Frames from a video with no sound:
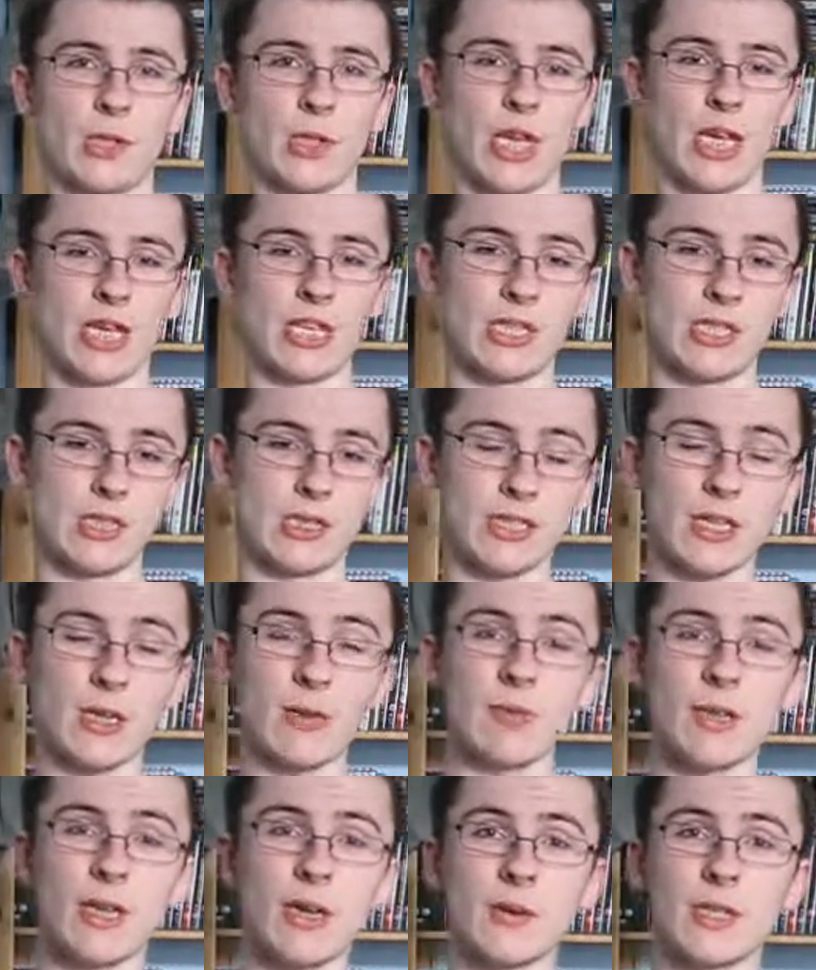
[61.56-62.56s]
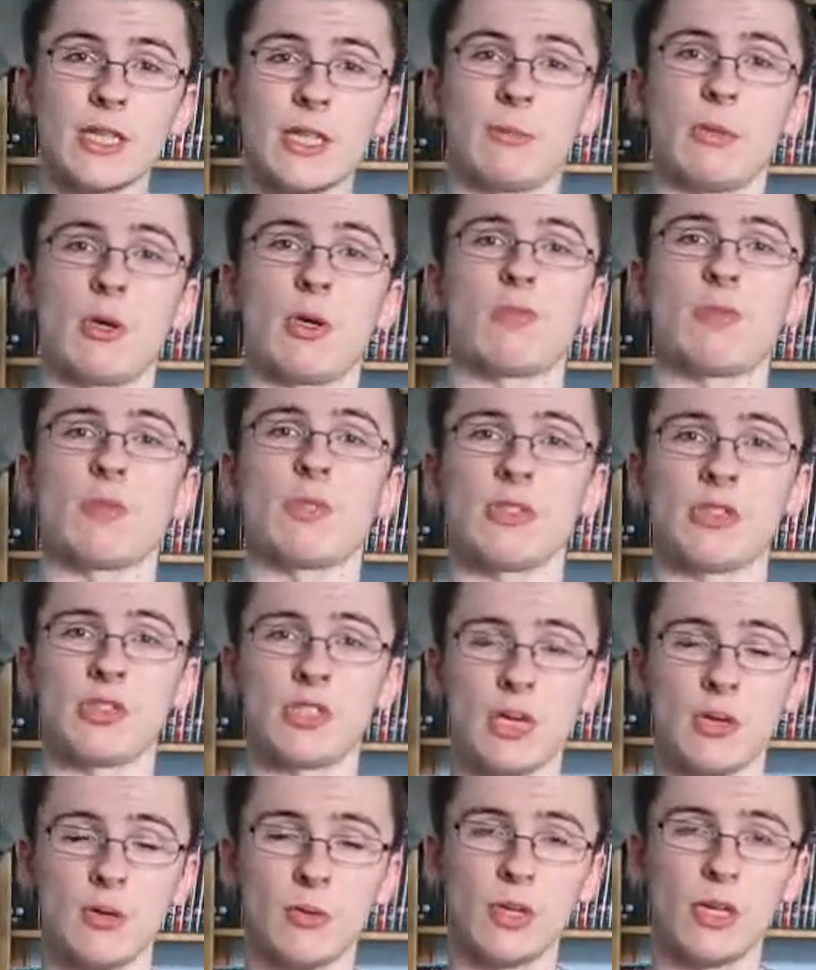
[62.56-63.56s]
changes. So I don't know at the moment.
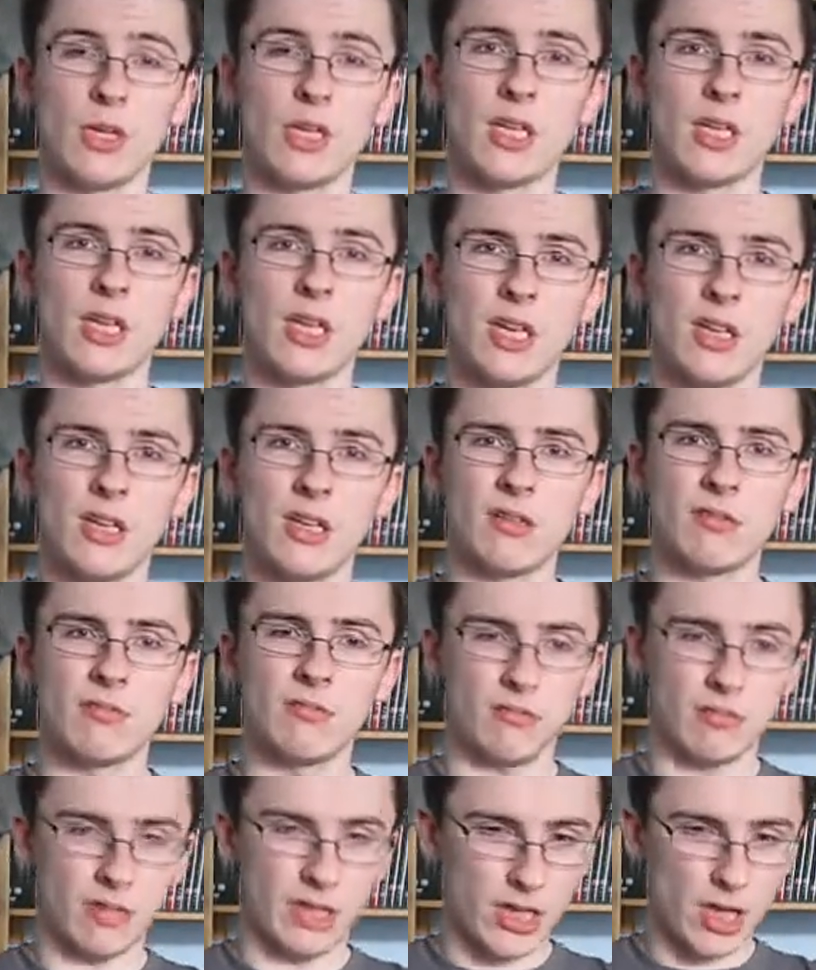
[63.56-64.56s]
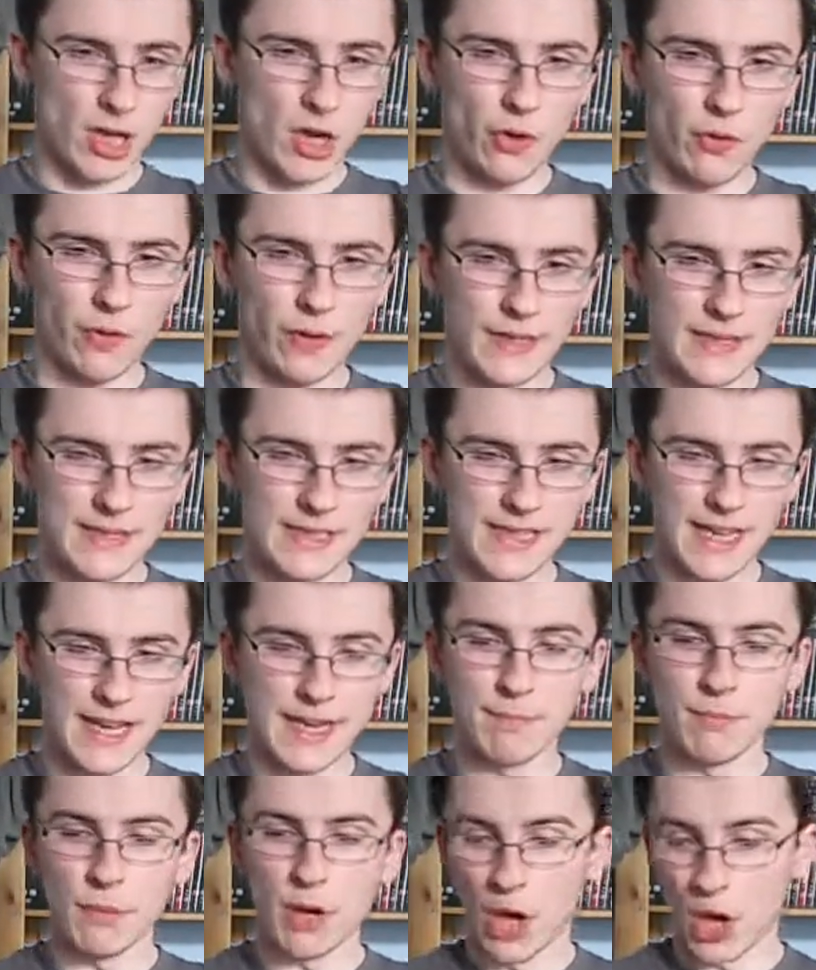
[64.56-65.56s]
So I can't really
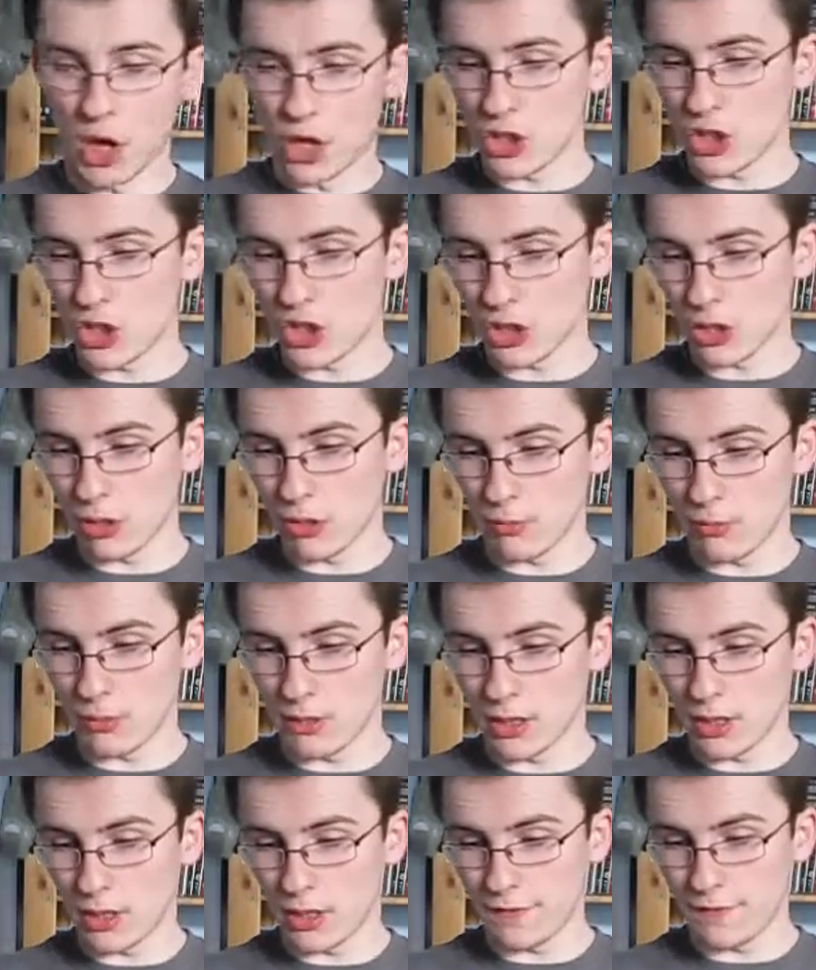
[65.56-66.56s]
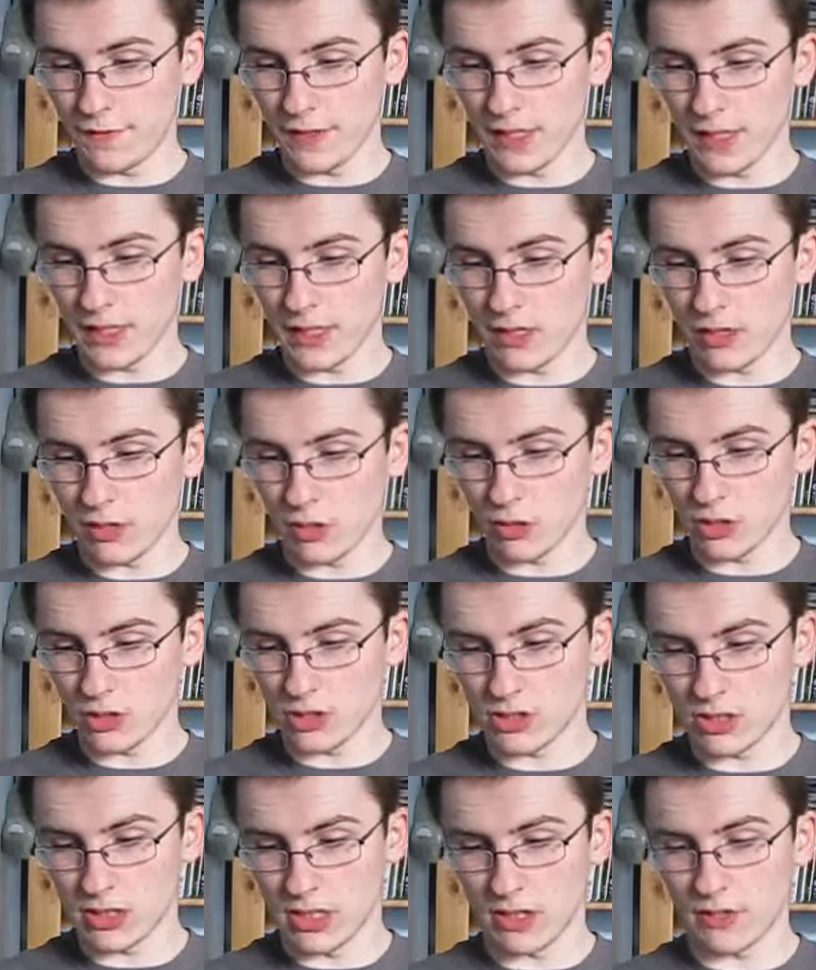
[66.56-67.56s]
say much. But I think
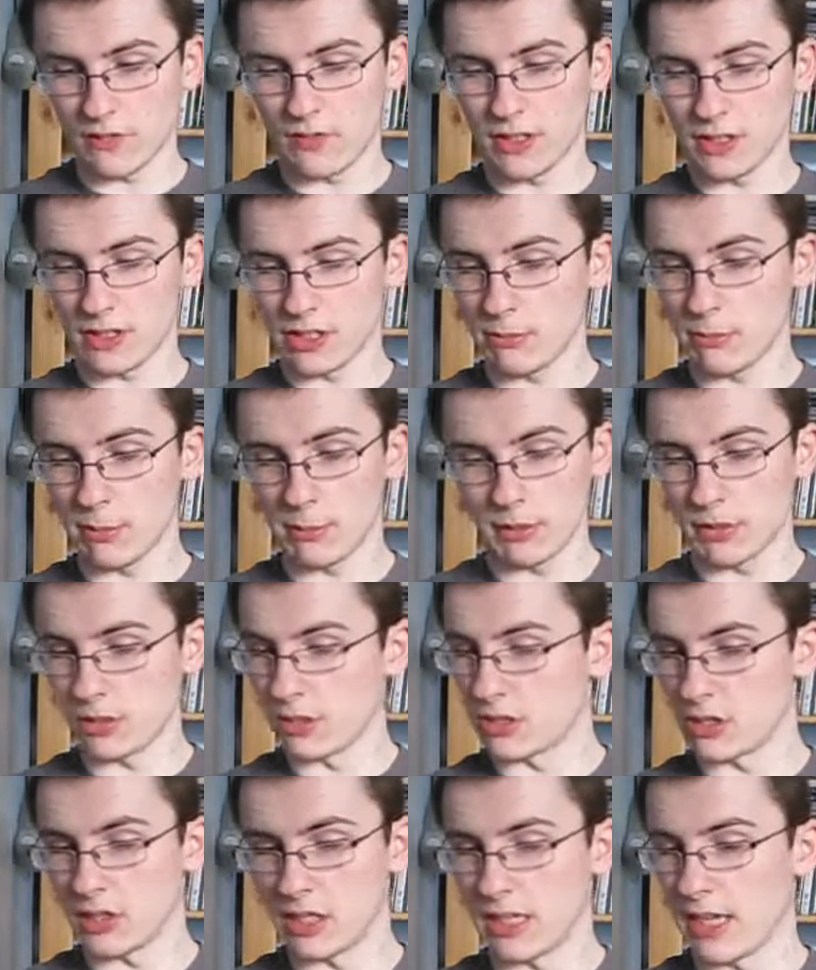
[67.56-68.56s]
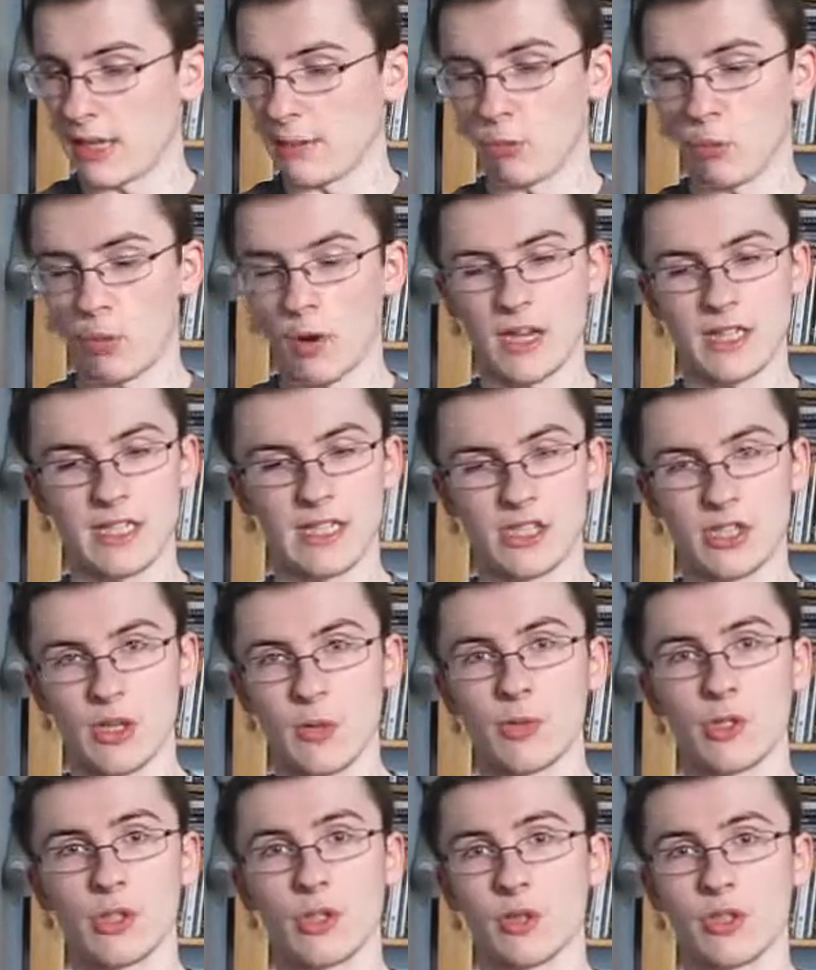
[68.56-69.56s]
some people are just going to get more
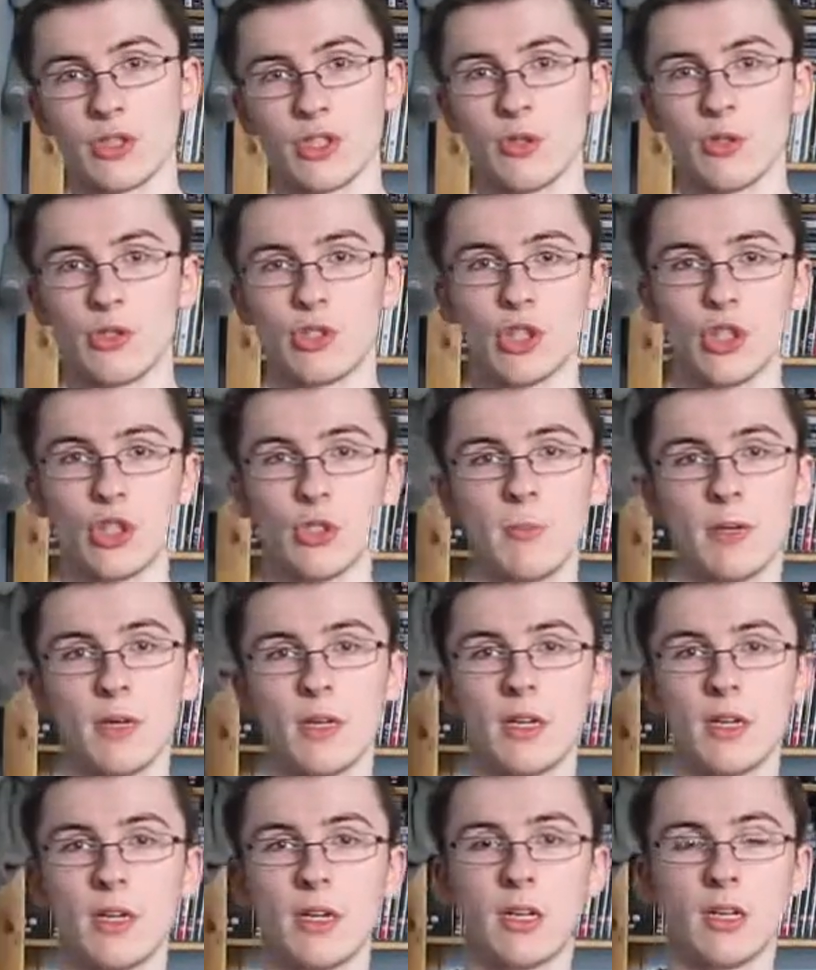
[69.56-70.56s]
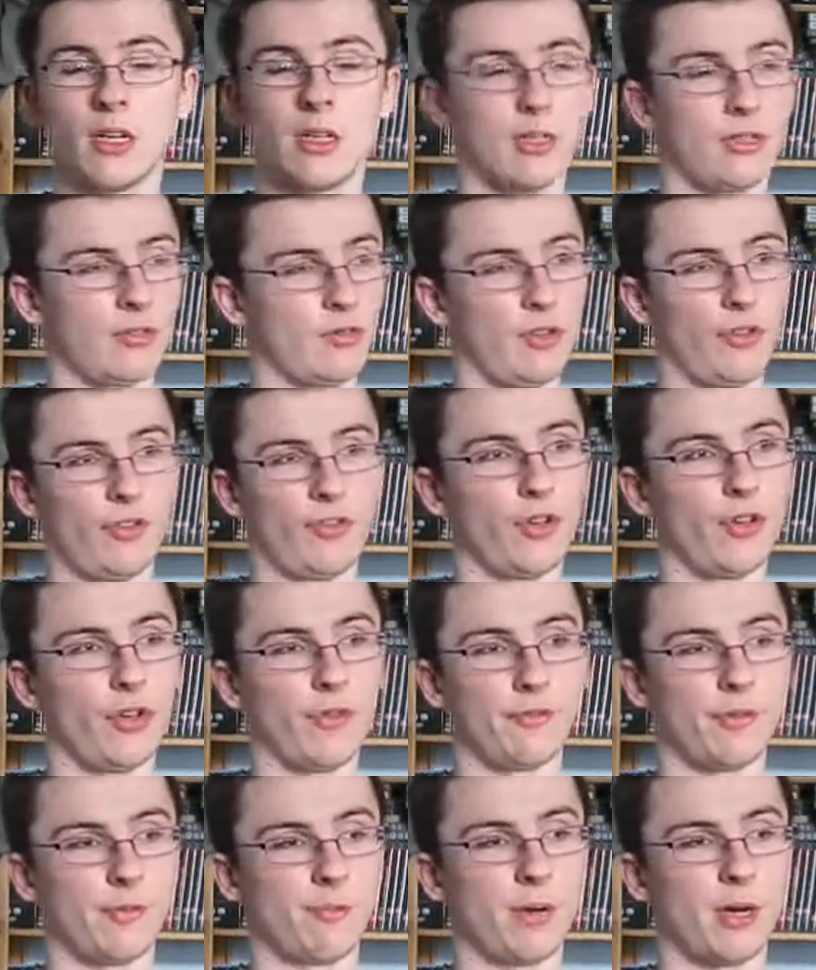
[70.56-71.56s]
antisocial on YouTube, drift
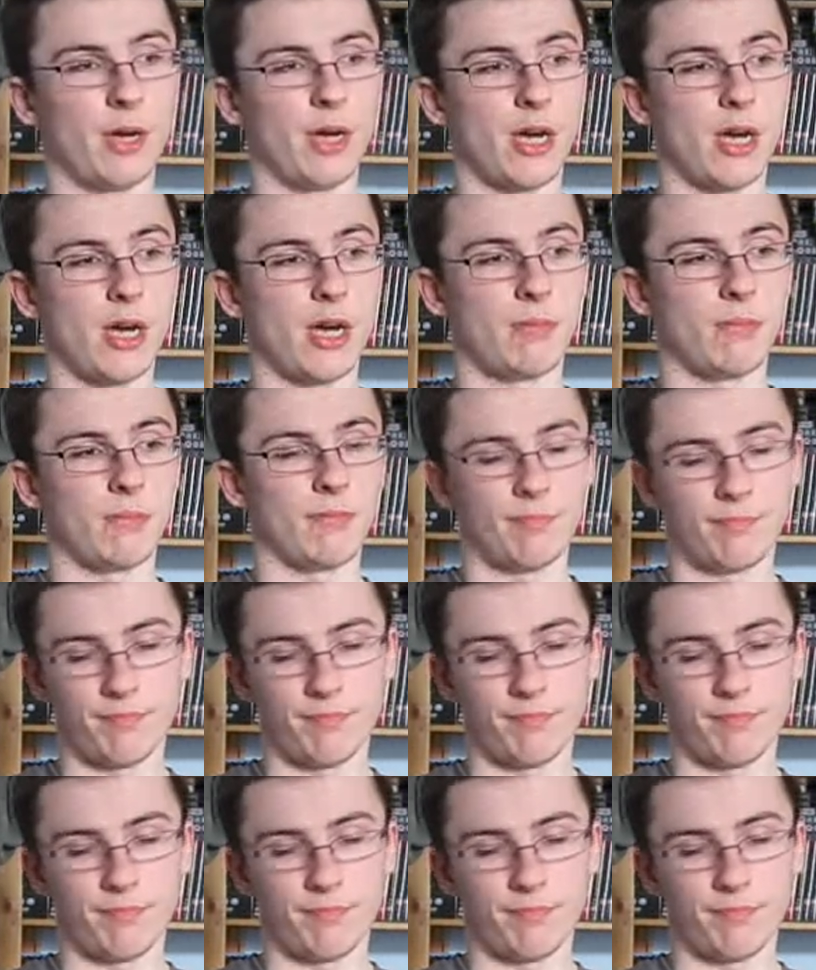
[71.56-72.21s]
further apart.